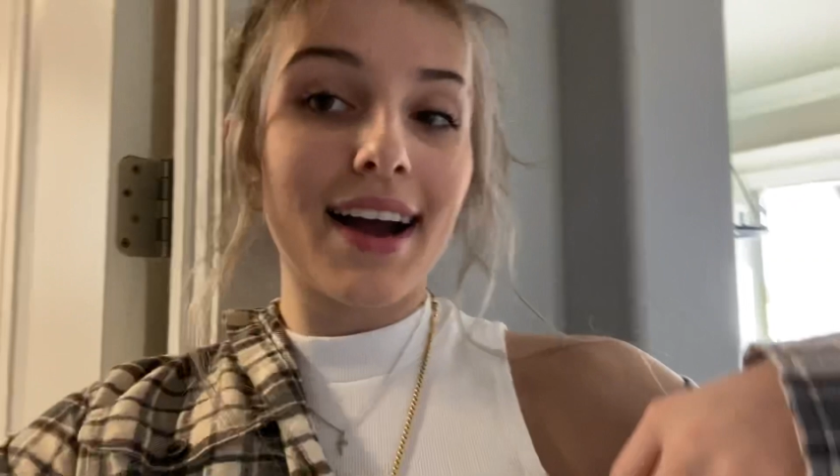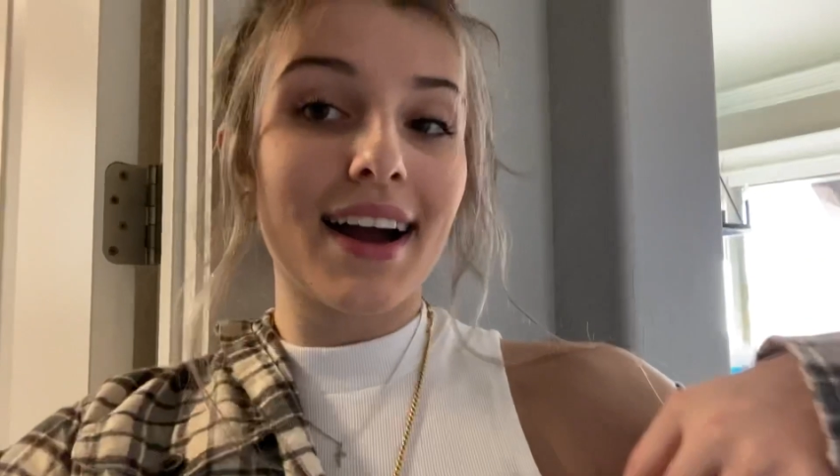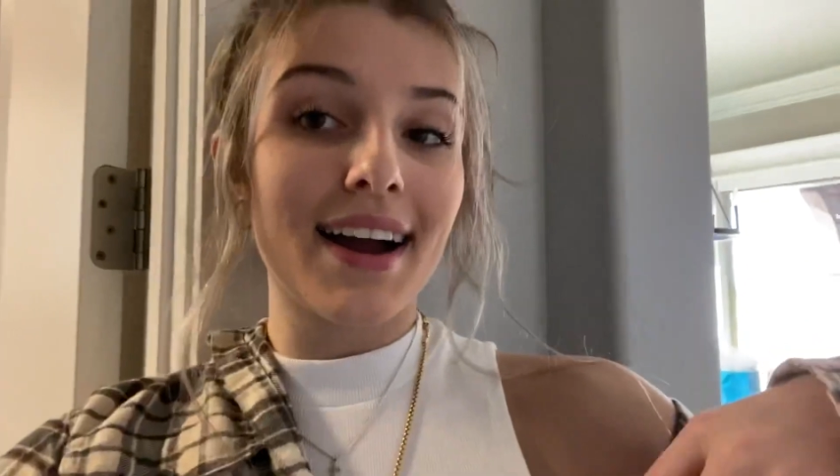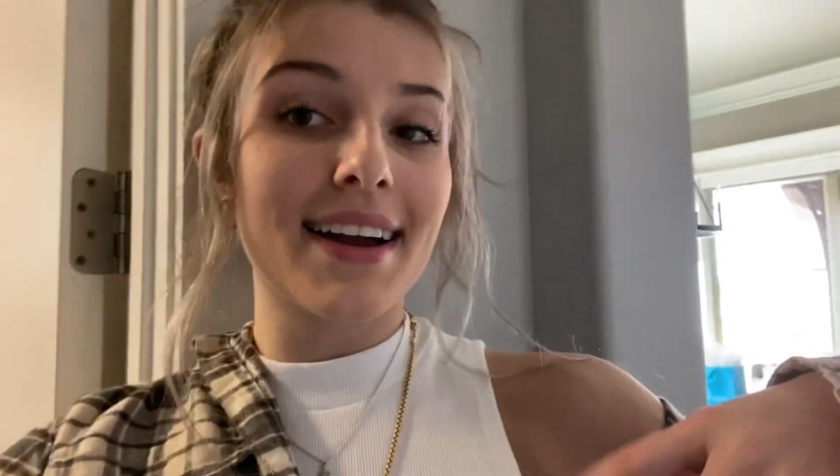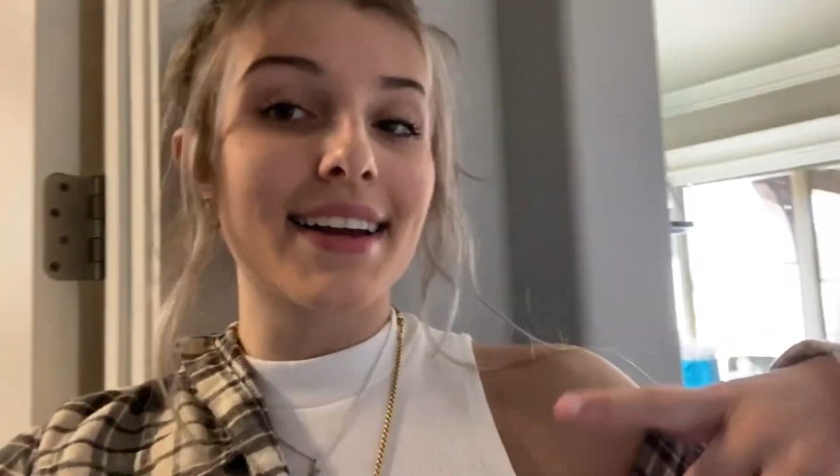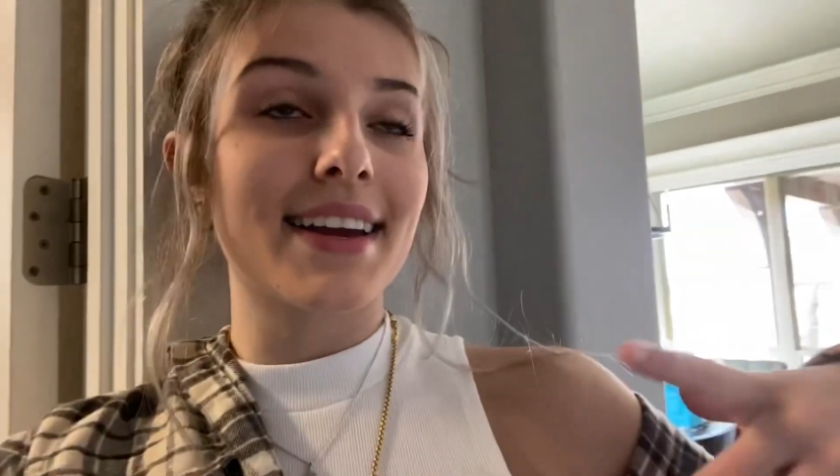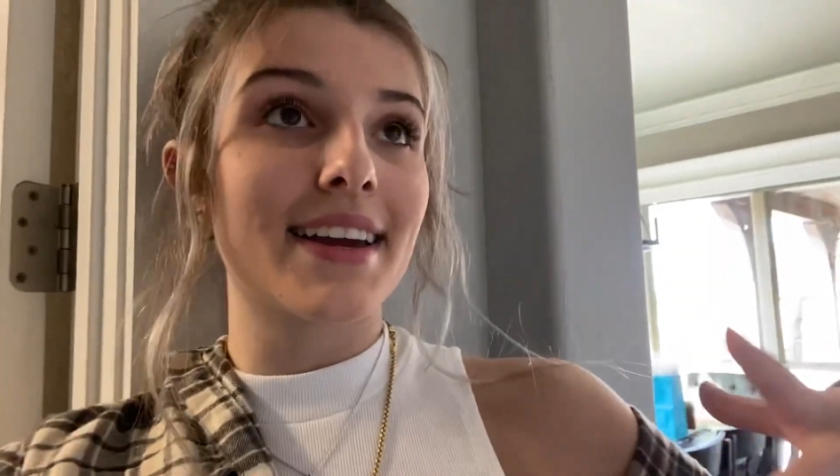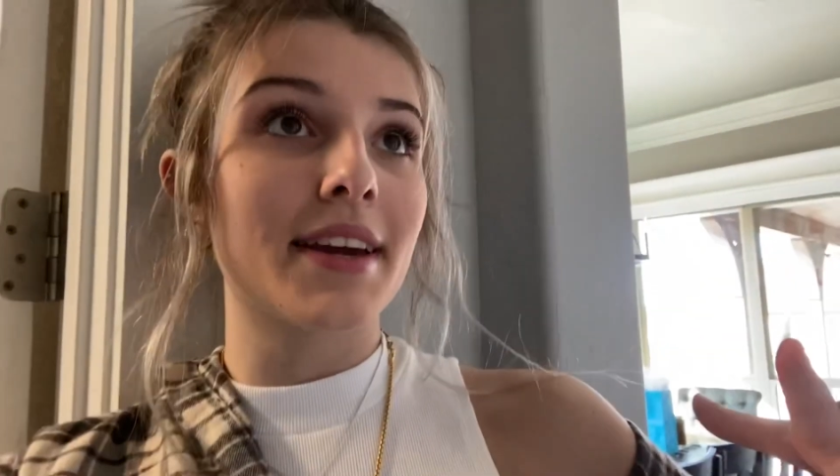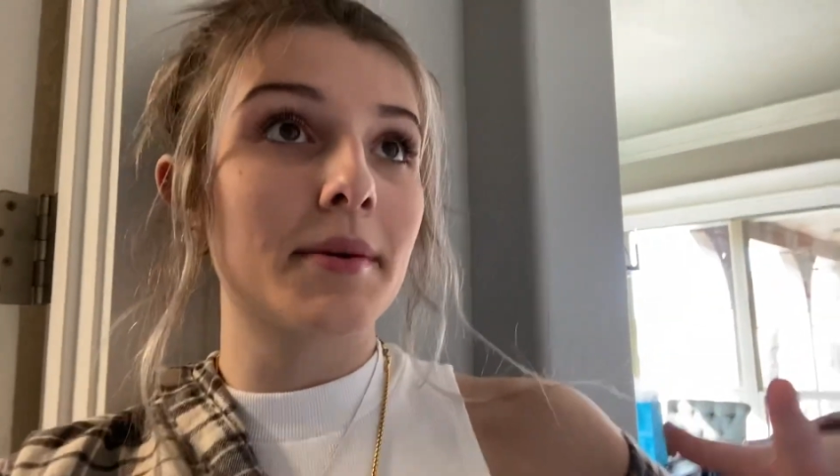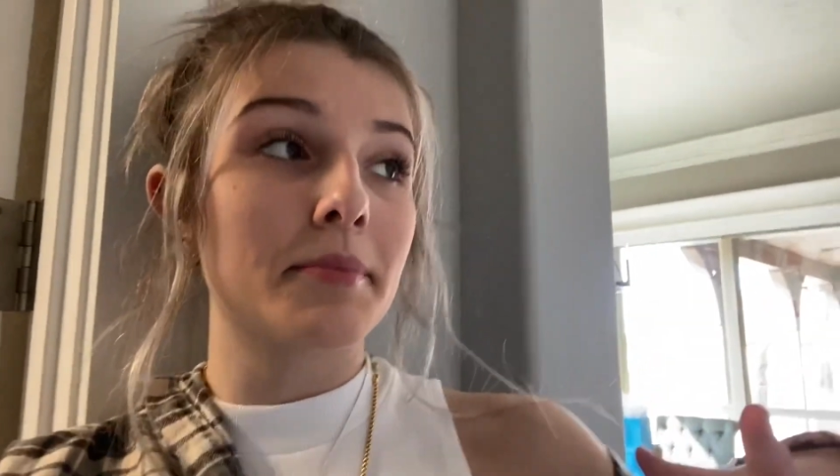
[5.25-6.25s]
I
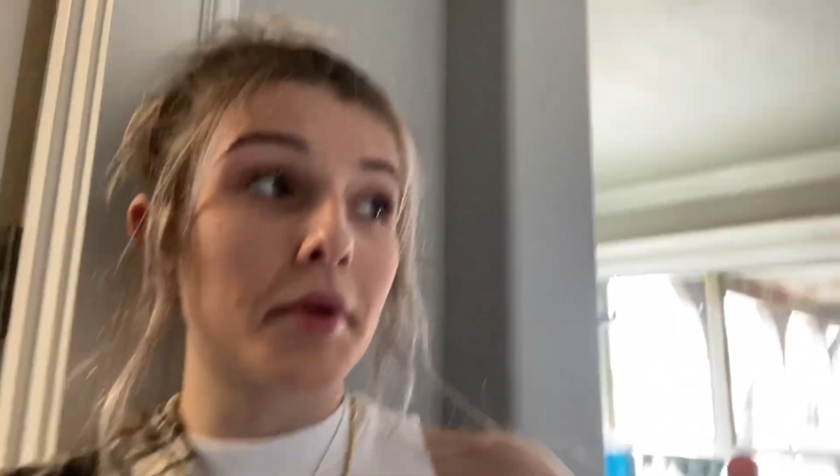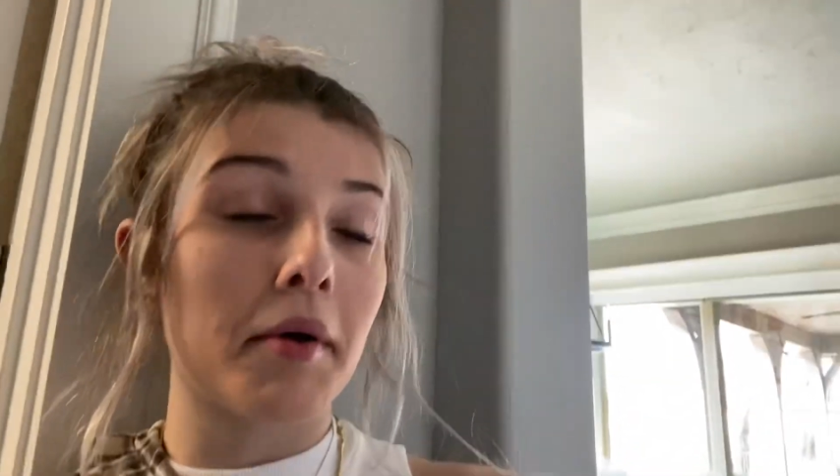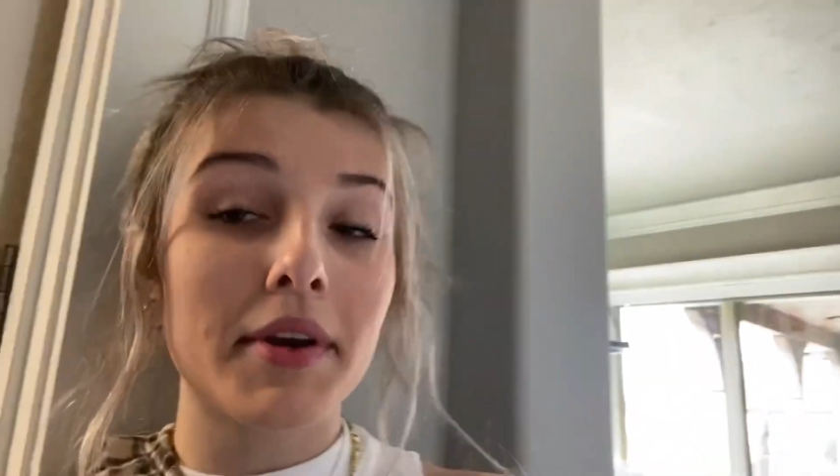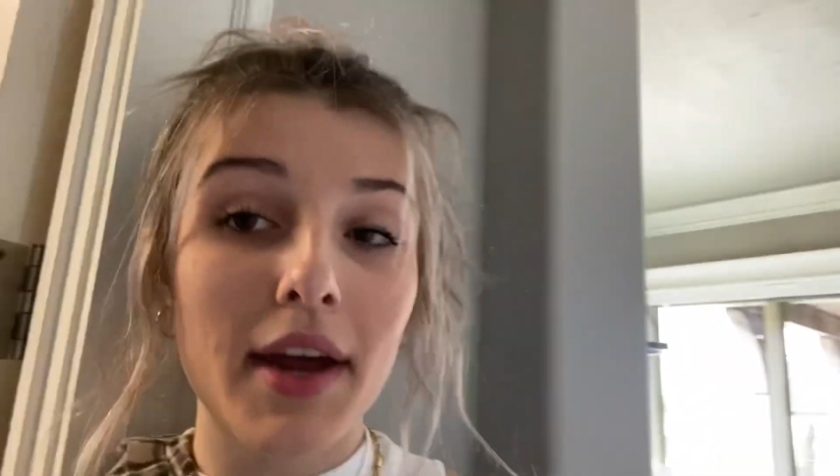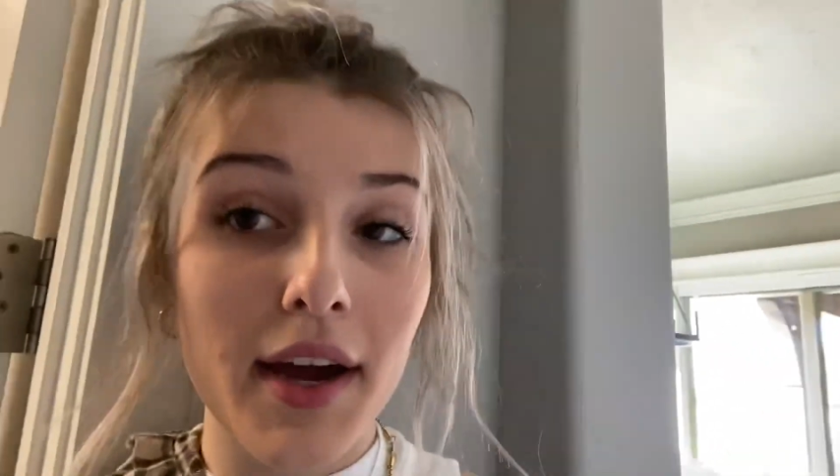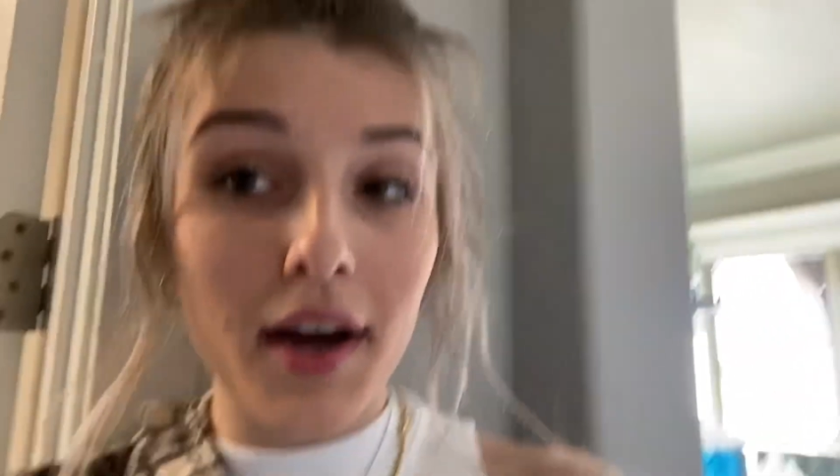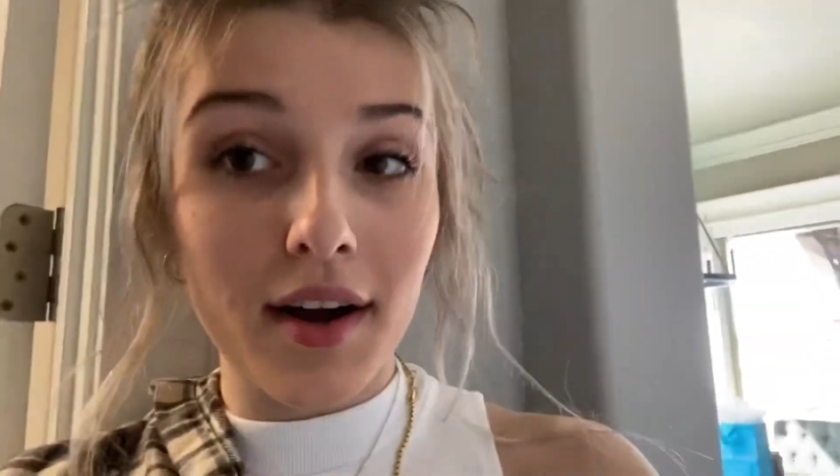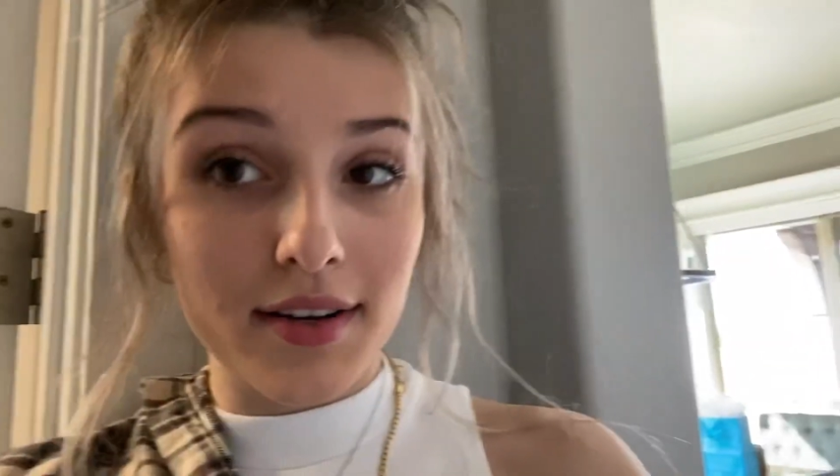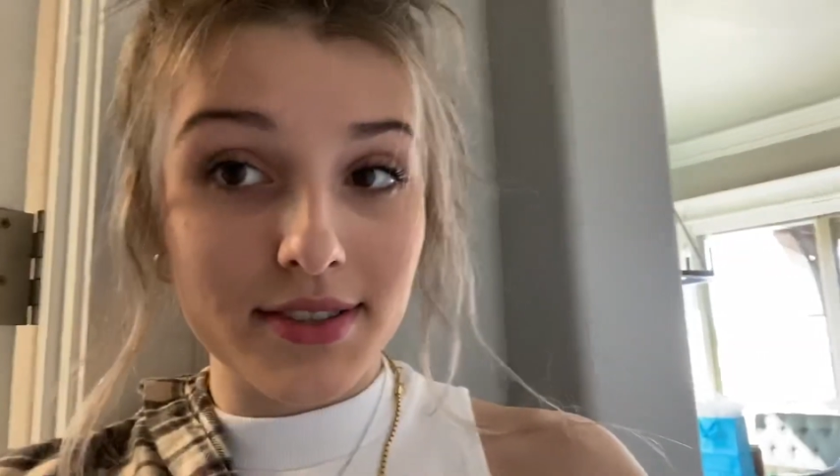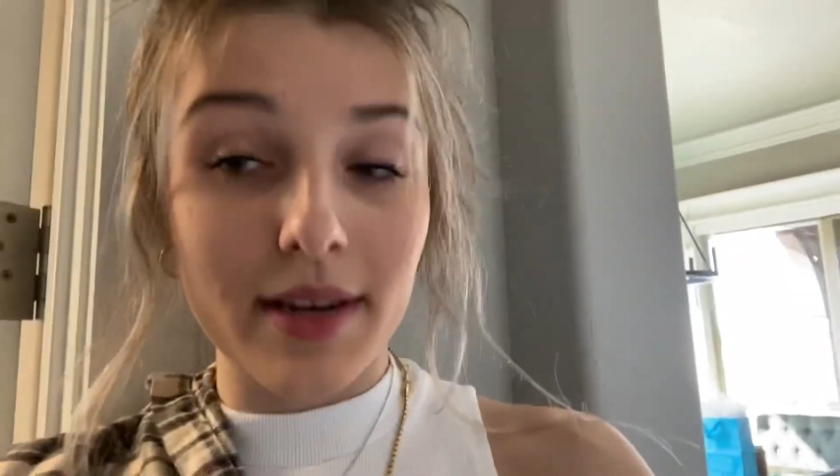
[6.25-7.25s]
am going to
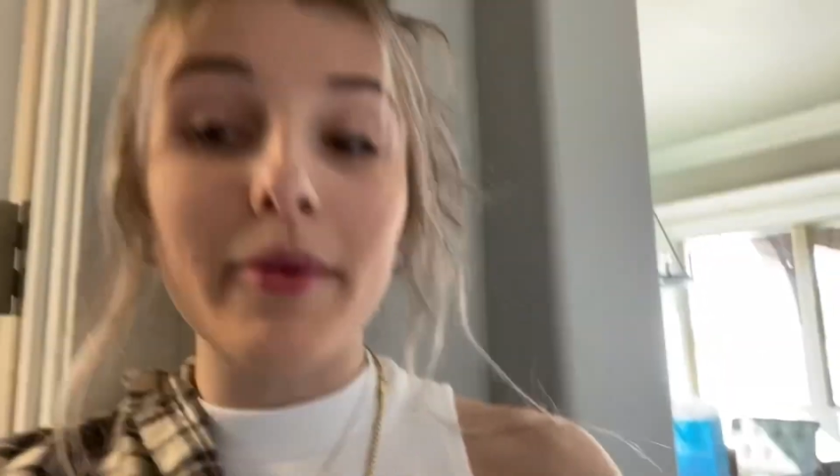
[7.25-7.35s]
Austin,